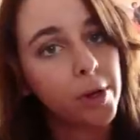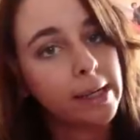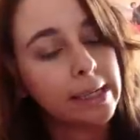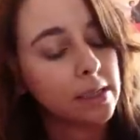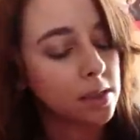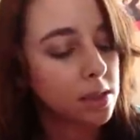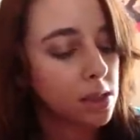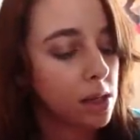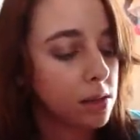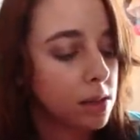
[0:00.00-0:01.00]
morning.
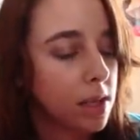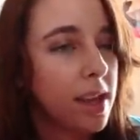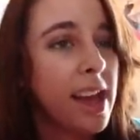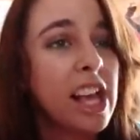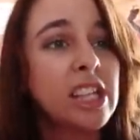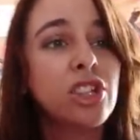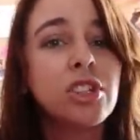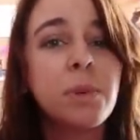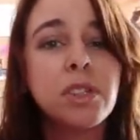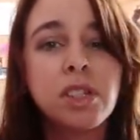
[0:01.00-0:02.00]
So you're
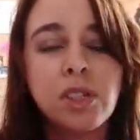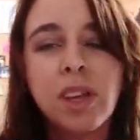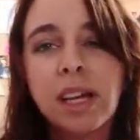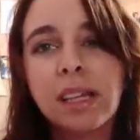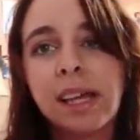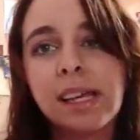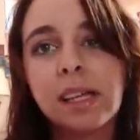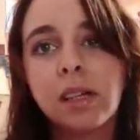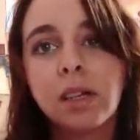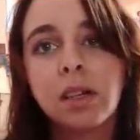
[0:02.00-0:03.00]
supposed to do that
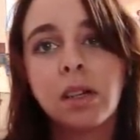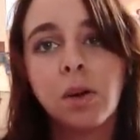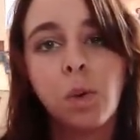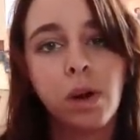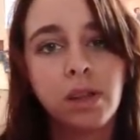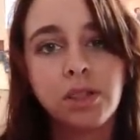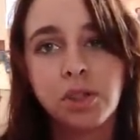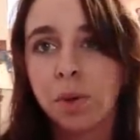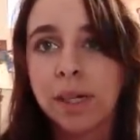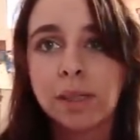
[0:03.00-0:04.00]
like once
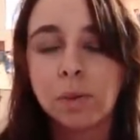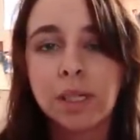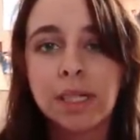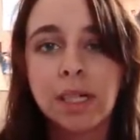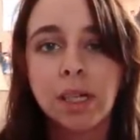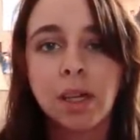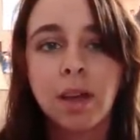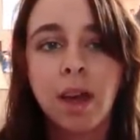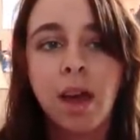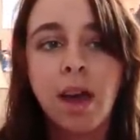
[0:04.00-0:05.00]
or twice a week.
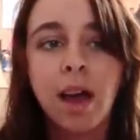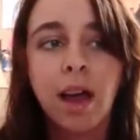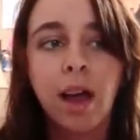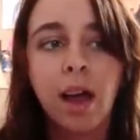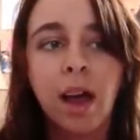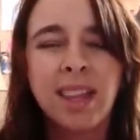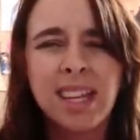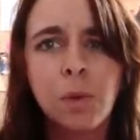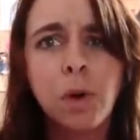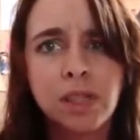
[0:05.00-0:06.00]
I
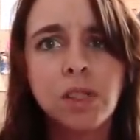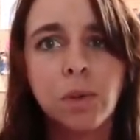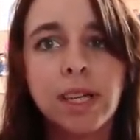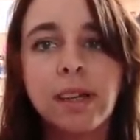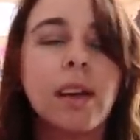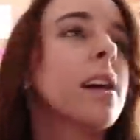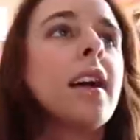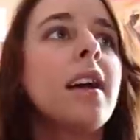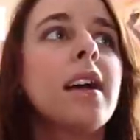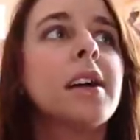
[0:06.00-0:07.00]
think once a week.
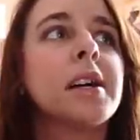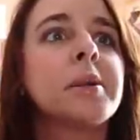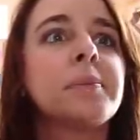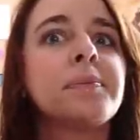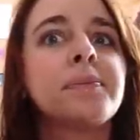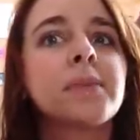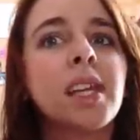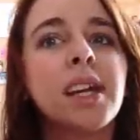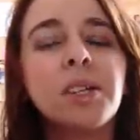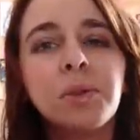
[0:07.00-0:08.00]
Um,
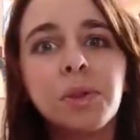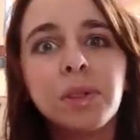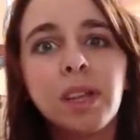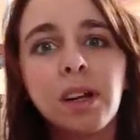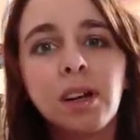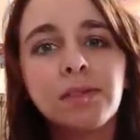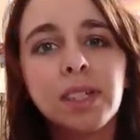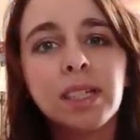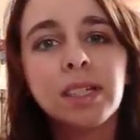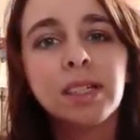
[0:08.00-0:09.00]
I don't do it that
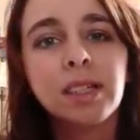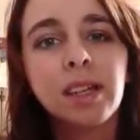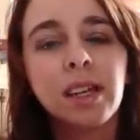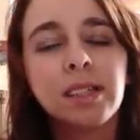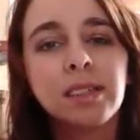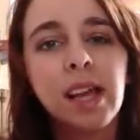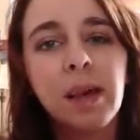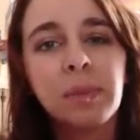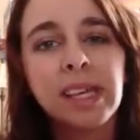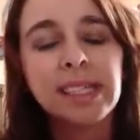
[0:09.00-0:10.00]
often because
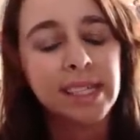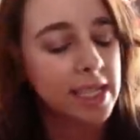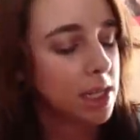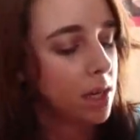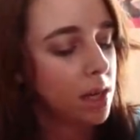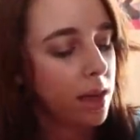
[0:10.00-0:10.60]
I'm lazy,